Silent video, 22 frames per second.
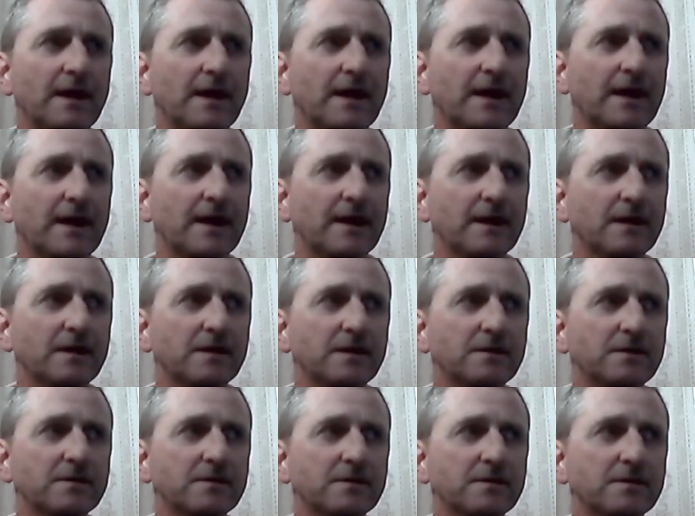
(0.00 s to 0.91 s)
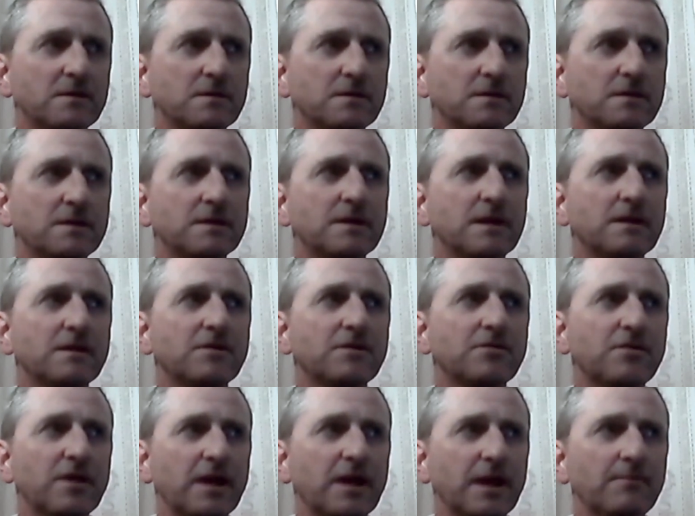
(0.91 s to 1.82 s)
And that
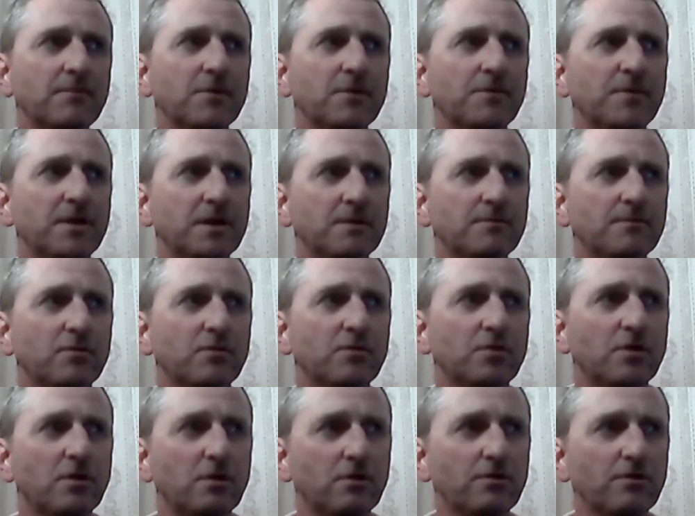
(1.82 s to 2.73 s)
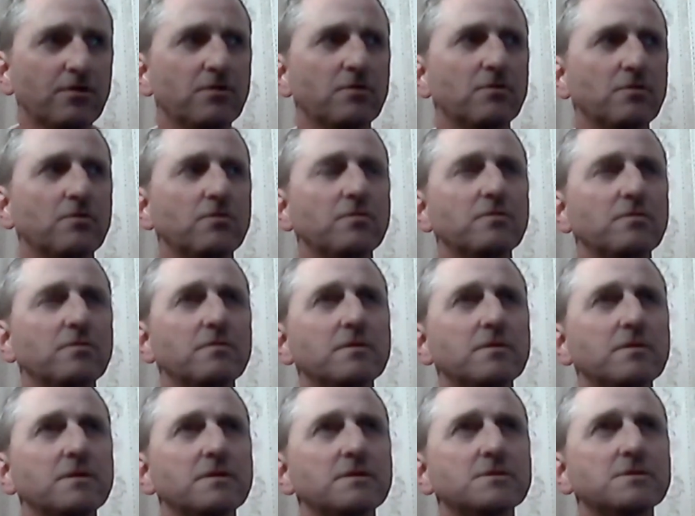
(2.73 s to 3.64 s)
same opinion poll also
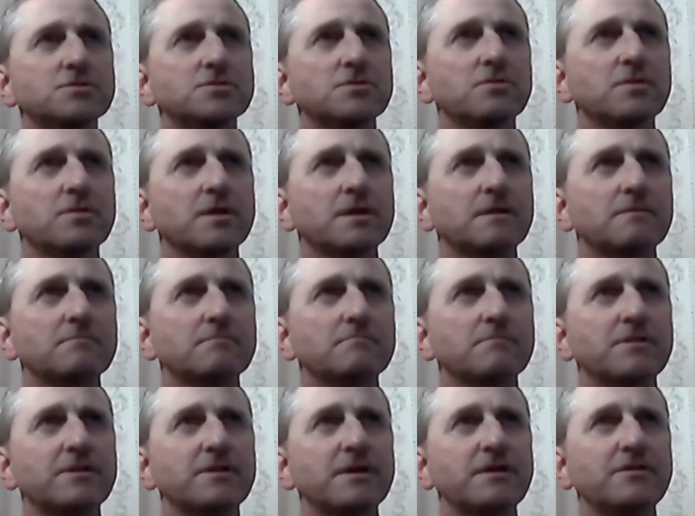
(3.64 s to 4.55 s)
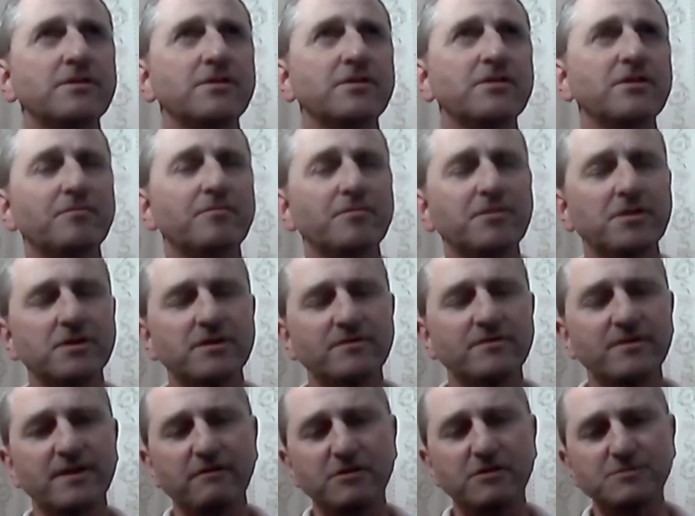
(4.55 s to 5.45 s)
showed that 66%
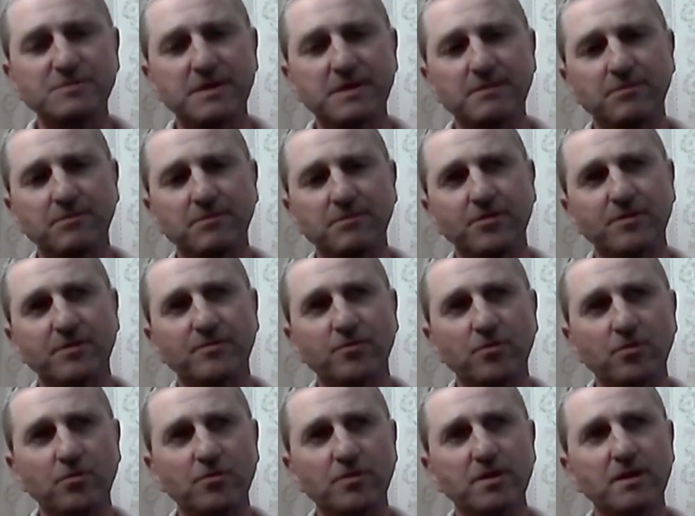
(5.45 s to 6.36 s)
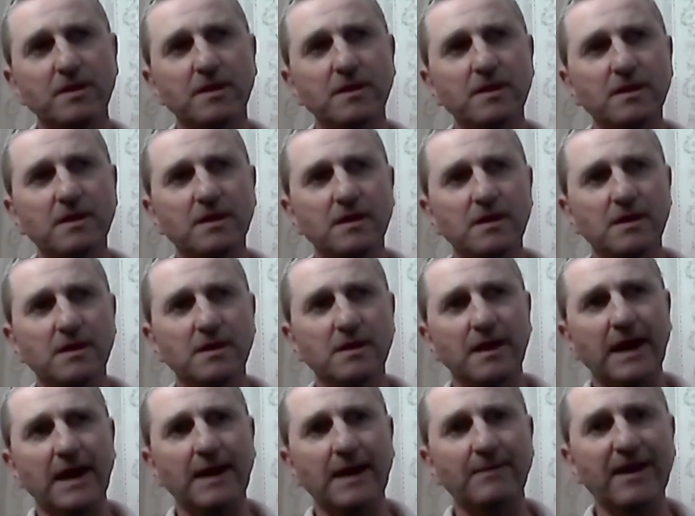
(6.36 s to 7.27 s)
of Irish people support
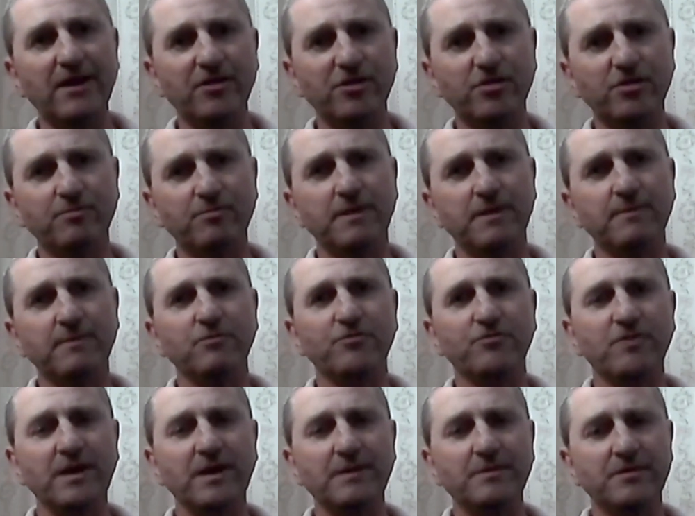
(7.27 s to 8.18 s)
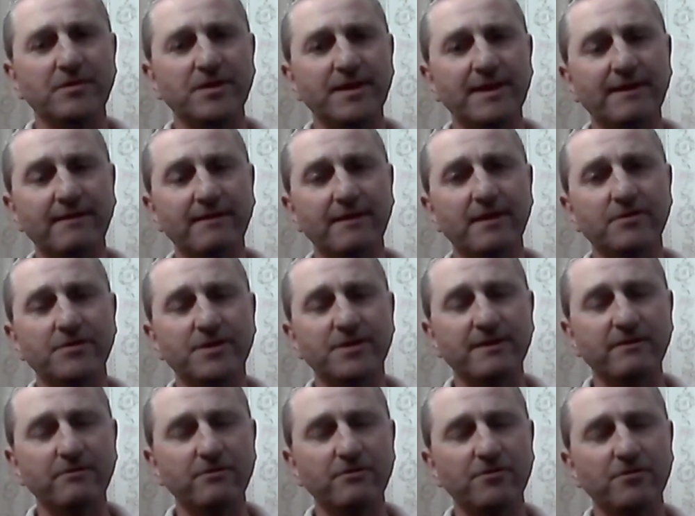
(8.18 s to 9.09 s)
Hamas being prescribed as a
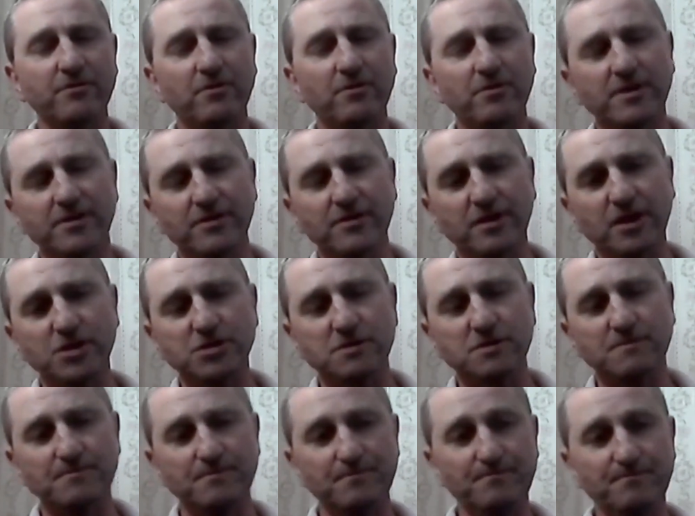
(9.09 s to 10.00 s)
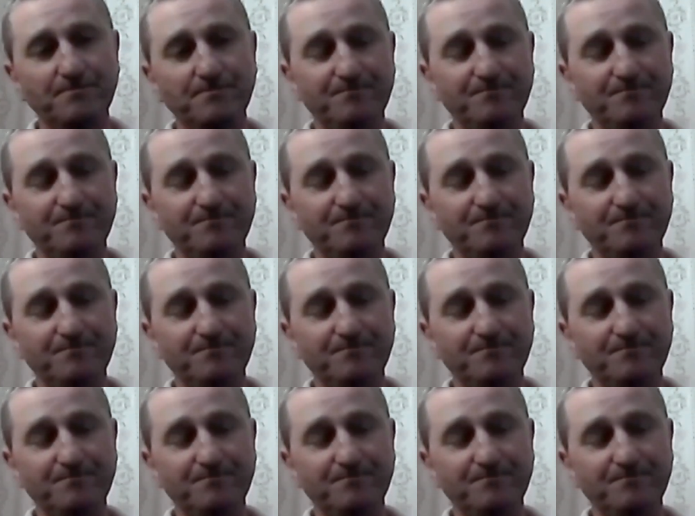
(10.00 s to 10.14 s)
terrorist organisation.